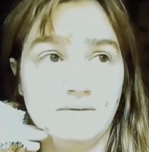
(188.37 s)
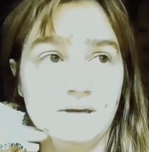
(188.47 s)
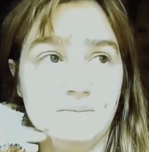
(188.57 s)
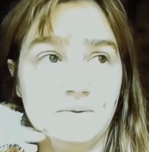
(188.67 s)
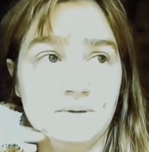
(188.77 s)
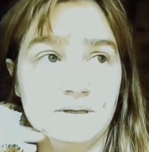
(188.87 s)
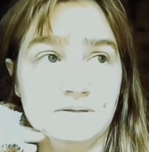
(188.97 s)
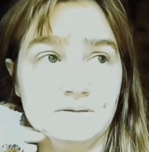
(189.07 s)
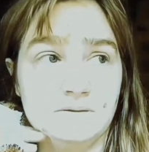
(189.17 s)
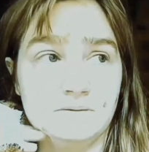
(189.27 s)
I don't have
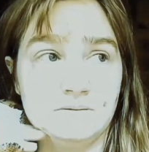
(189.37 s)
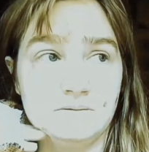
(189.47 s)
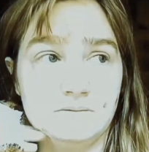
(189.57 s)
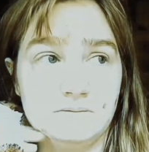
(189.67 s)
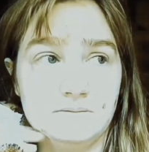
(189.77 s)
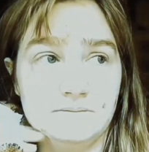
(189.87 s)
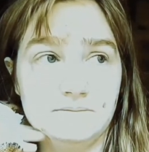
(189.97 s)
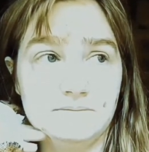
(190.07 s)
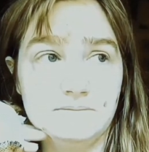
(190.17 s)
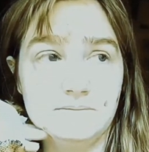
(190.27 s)
anybody
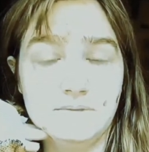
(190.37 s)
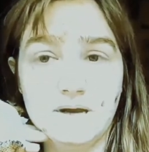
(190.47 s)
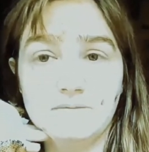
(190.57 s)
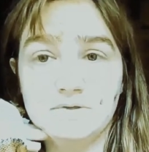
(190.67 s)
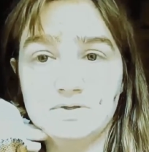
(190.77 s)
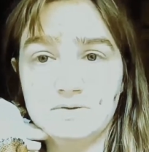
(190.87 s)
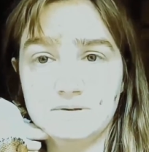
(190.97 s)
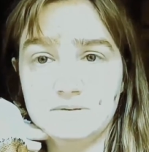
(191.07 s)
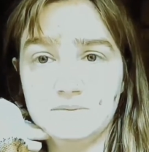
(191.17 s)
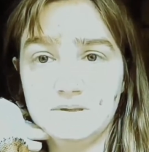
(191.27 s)
that
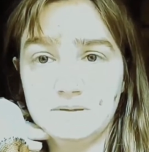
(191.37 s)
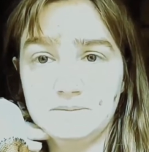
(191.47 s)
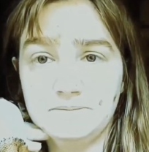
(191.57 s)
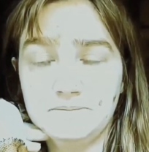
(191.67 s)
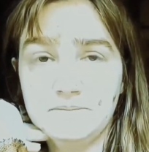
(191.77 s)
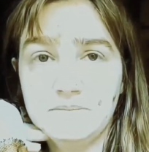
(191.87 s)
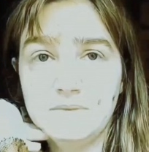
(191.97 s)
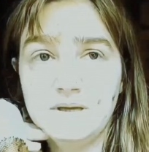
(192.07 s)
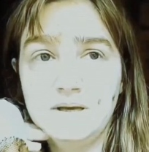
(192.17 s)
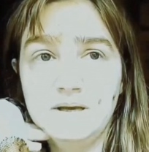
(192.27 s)
I would trust with him.